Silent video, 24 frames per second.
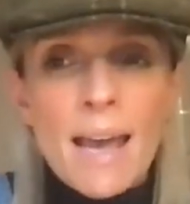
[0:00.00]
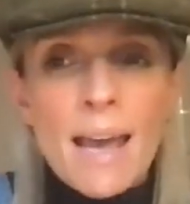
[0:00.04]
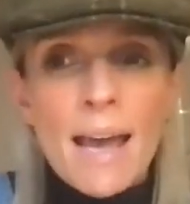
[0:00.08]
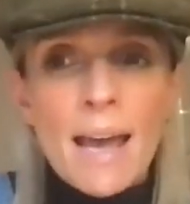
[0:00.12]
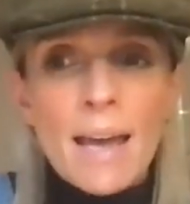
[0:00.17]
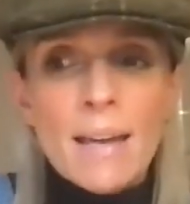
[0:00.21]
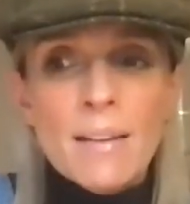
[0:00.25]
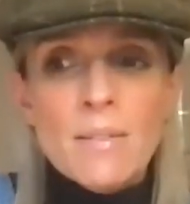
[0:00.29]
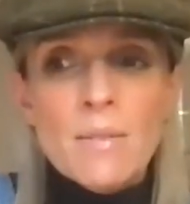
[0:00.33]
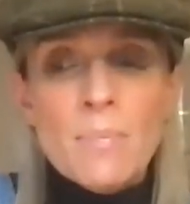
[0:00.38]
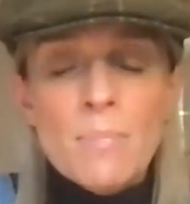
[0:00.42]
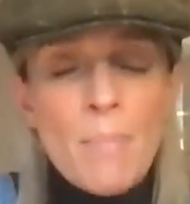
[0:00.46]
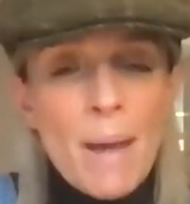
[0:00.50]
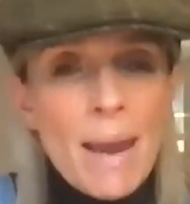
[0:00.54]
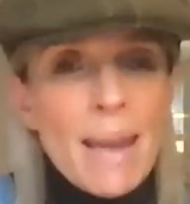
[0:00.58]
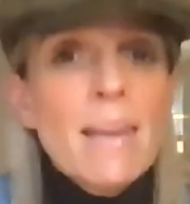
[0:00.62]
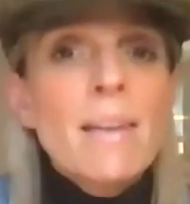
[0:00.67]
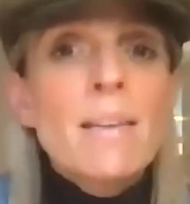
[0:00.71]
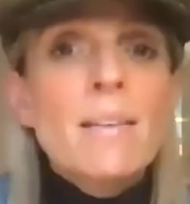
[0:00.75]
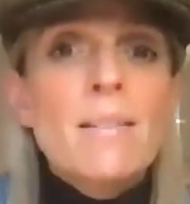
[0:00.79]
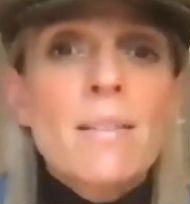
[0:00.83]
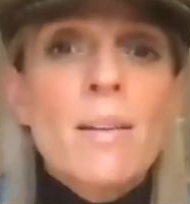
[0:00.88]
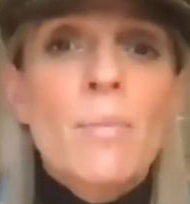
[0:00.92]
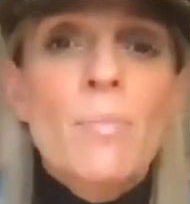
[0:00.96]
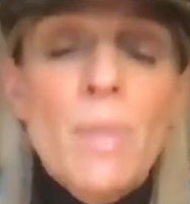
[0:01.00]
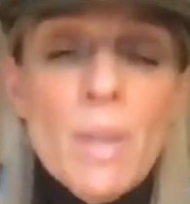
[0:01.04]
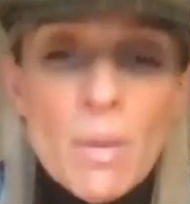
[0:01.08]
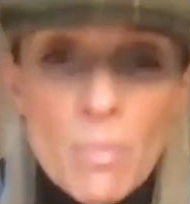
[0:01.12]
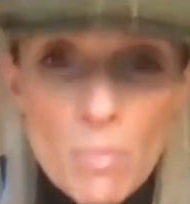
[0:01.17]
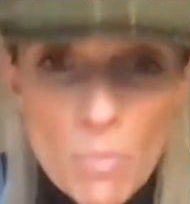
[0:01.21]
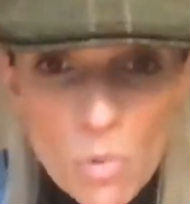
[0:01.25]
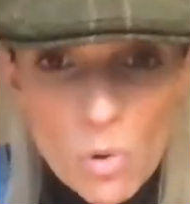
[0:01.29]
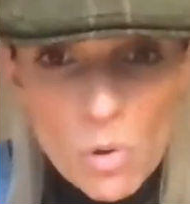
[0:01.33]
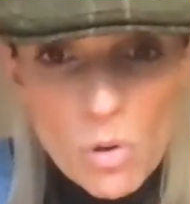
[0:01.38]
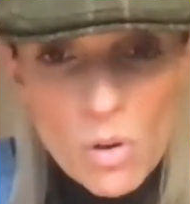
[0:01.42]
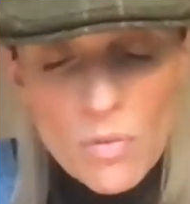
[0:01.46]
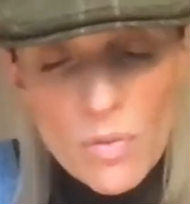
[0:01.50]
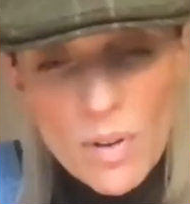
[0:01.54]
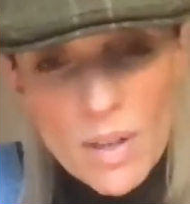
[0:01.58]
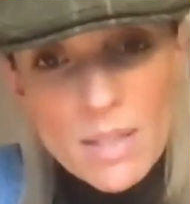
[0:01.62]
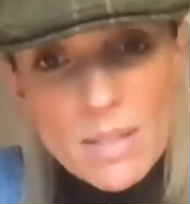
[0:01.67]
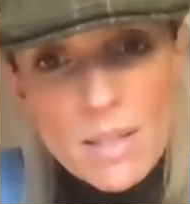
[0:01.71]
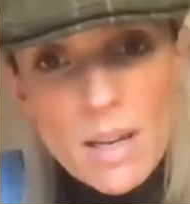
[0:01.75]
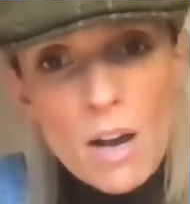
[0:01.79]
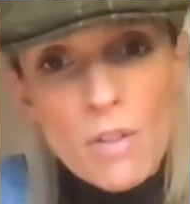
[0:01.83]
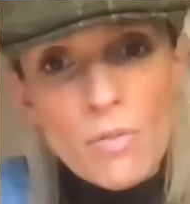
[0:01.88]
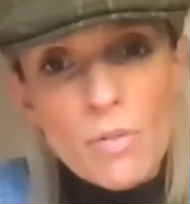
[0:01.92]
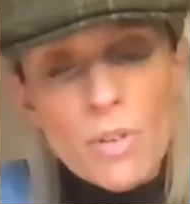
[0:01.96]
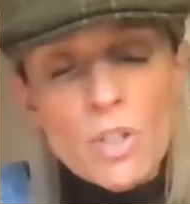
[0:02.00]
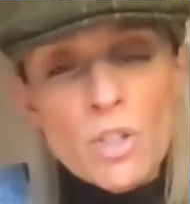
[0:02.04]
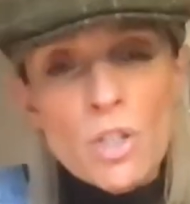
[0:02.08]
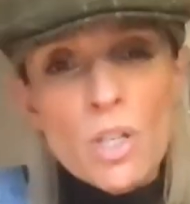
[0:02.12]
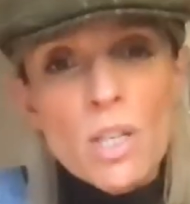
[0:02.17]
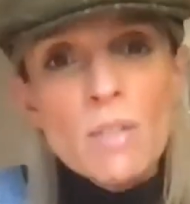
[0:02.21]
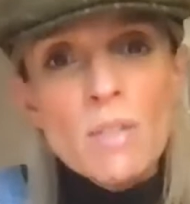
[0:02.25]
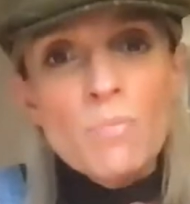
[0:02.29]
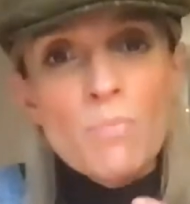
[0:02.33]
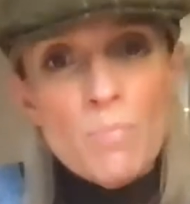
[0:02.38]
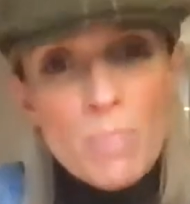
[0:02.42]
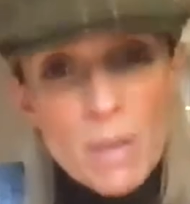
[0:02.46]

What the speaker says: and making something more of herself because she